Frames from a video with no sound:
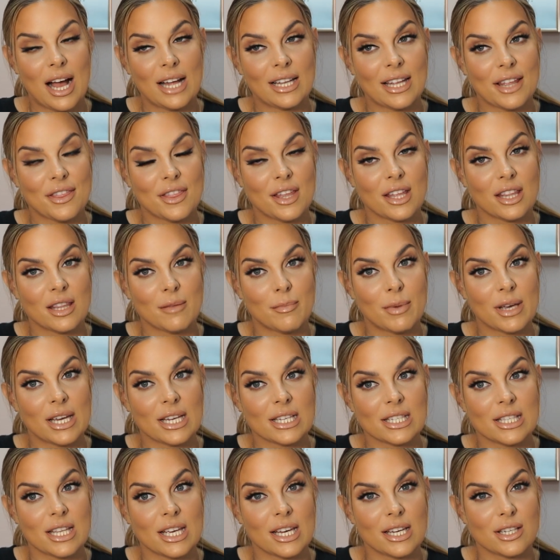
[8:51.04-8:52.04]
And I think the
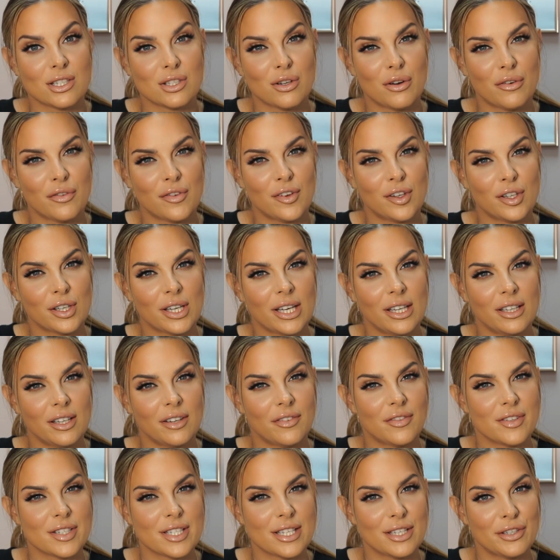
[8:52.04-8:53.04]
biggest thing is don't feel
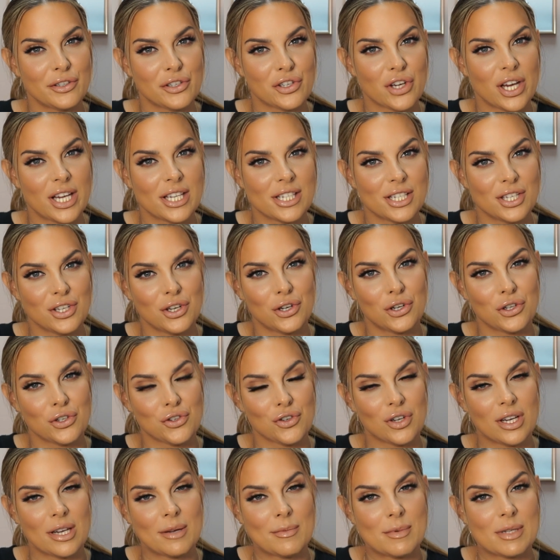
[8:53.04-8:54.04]
guilty for still chasing your
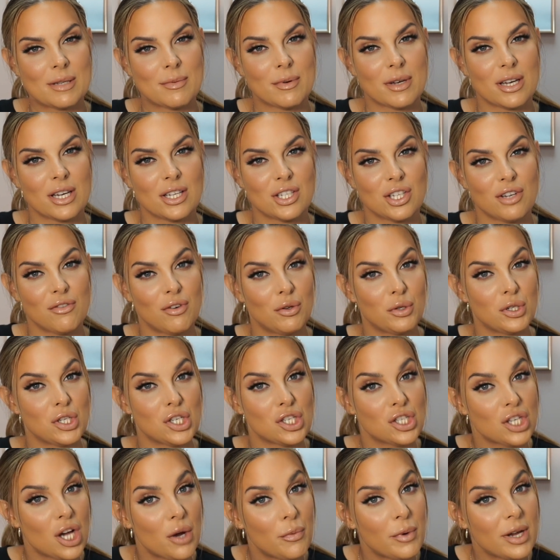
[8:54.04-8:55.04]
dreams, because you're only
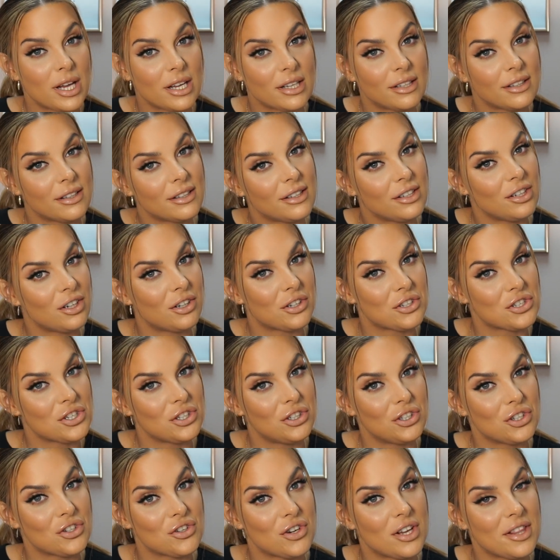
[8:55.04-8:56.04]
showing your
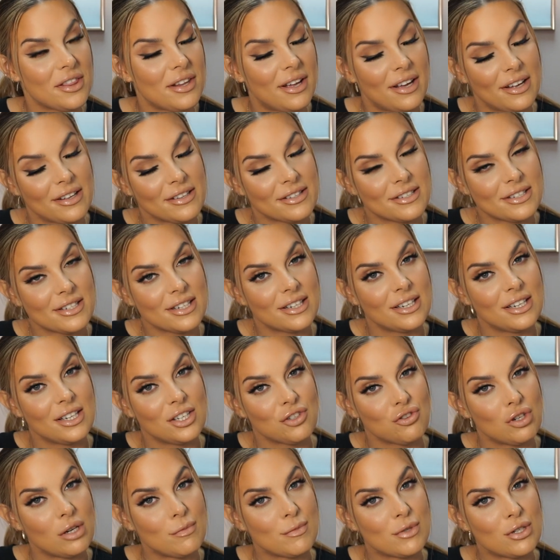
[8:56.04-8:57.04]
children that
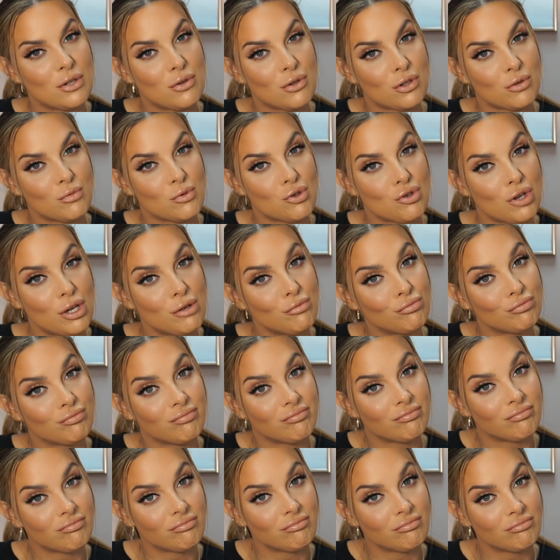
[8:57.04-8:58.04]
dreams do come true.
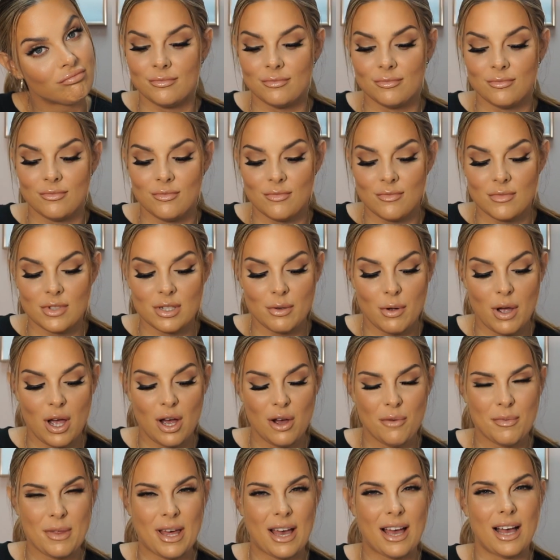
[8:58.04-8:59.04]
So I
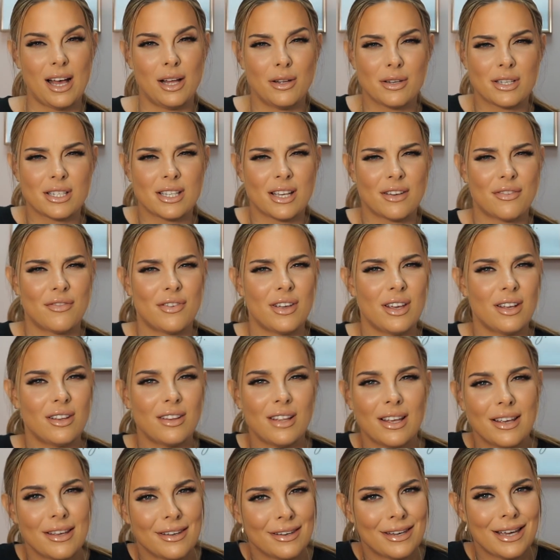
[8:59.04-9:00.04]
hope that helps. I
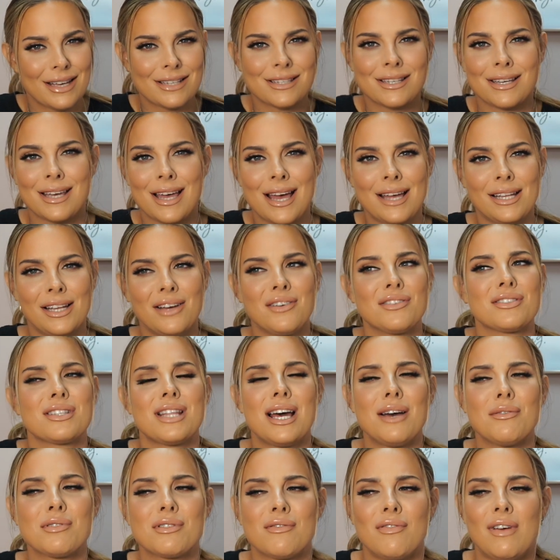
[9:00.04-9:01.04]
feel, yet again, that
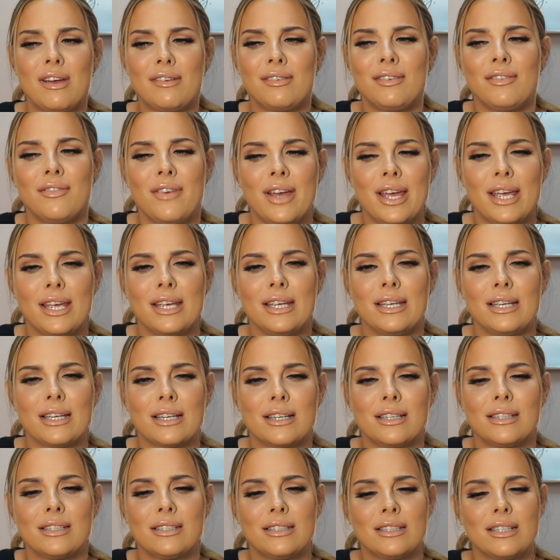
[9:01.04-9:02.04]
was very
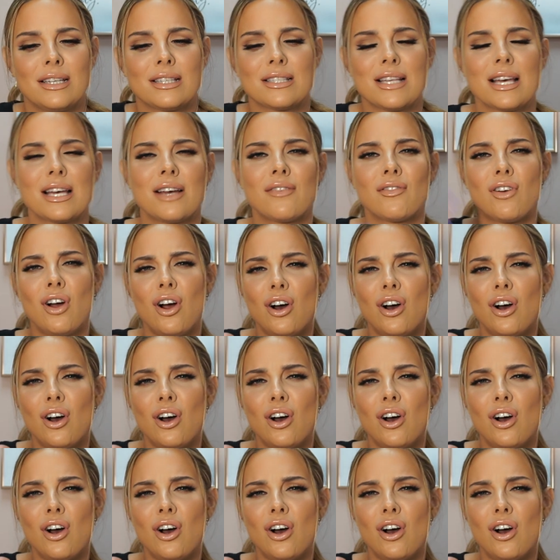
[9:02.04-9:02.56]
vague. It's like I've